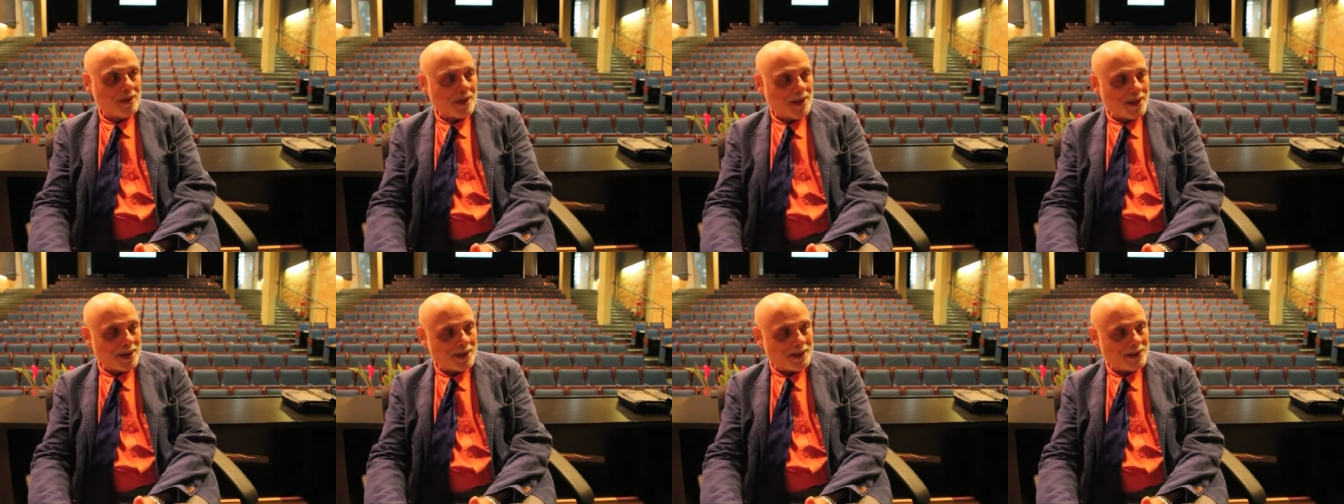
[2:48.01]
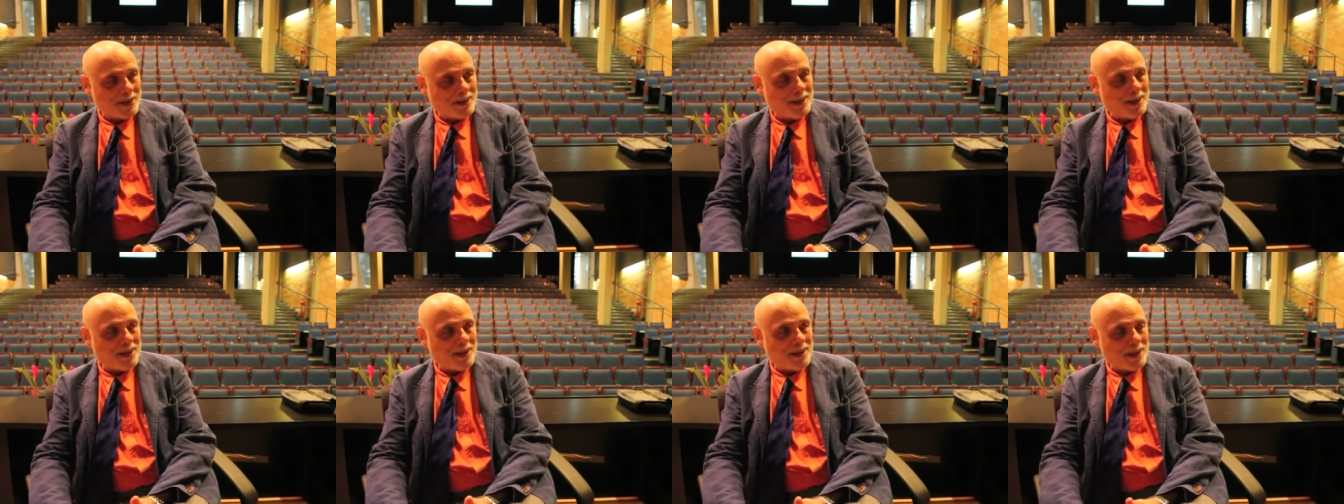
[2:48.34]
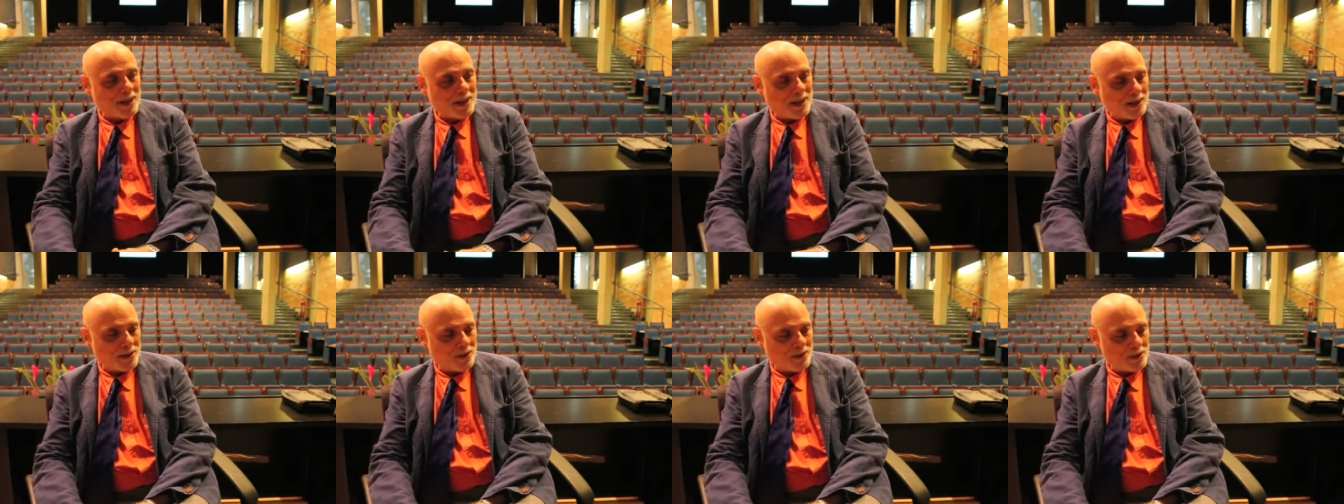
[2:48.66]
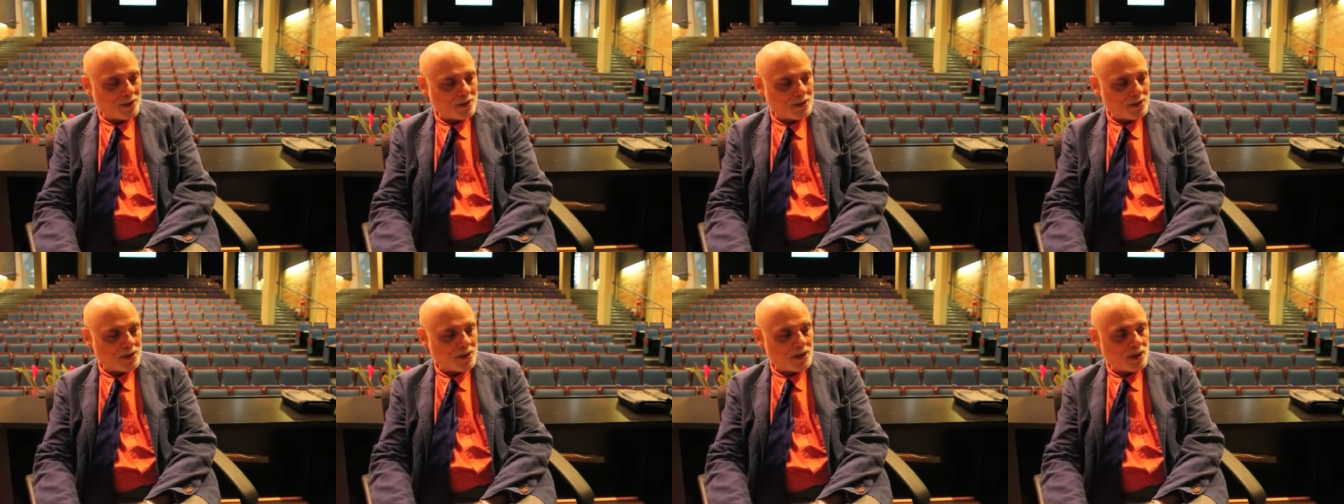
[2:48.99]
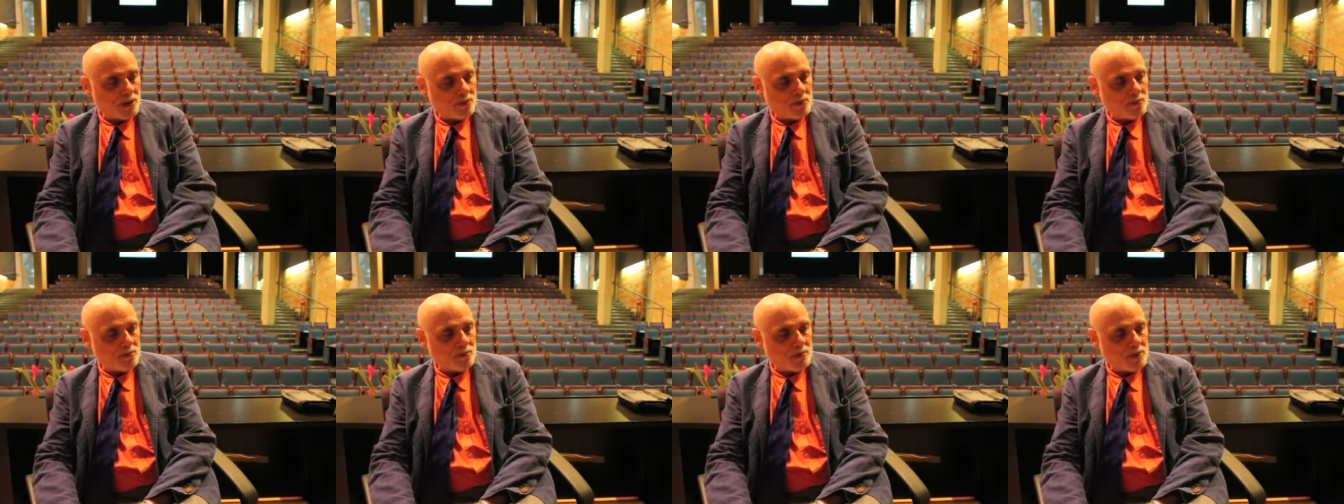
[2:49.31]
idea or
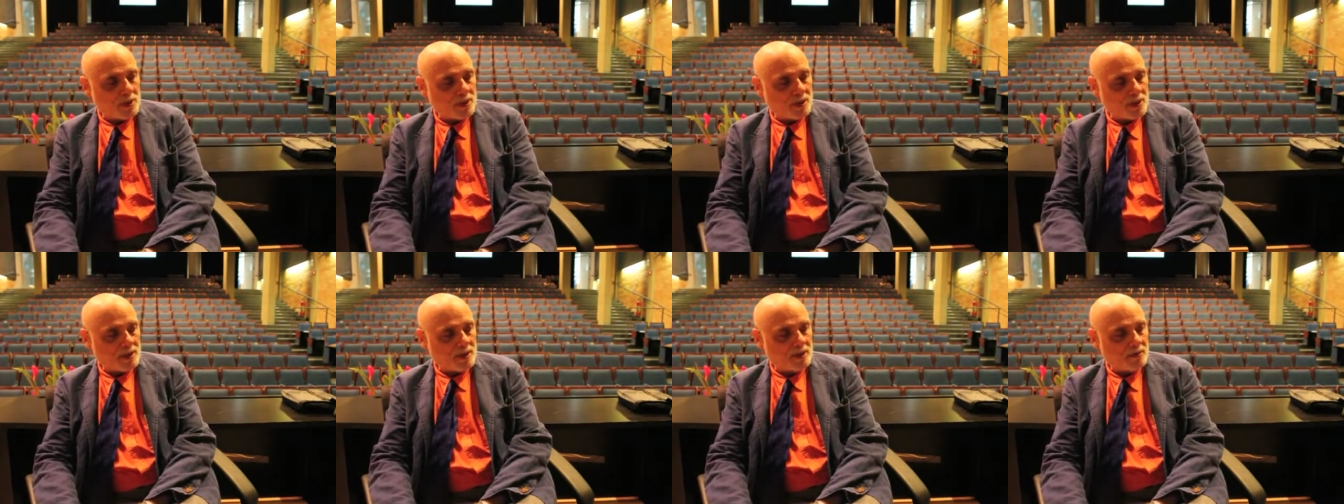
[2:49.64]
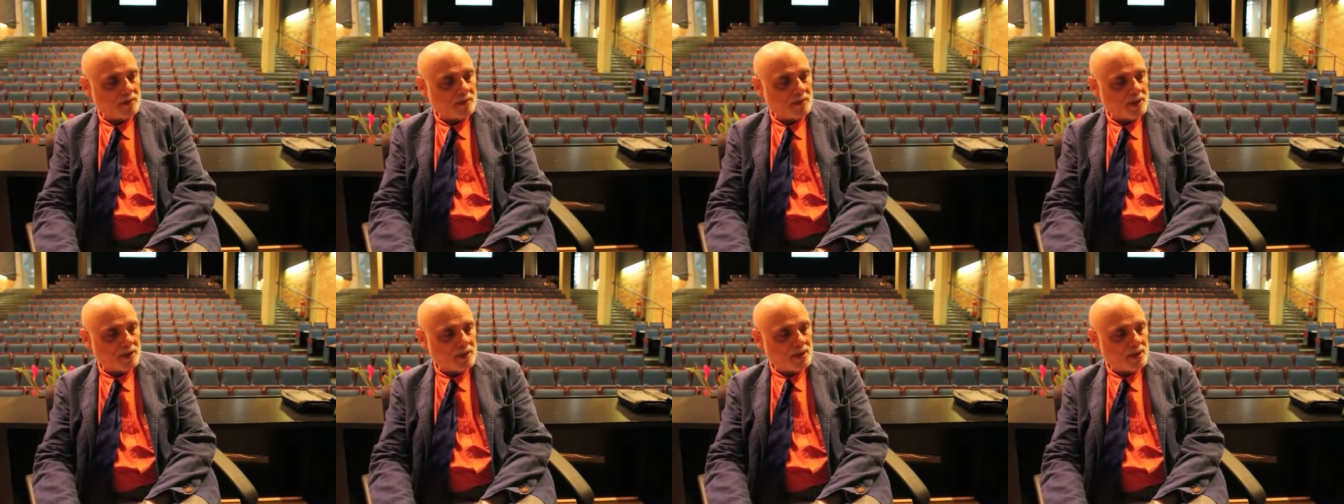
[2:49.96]
some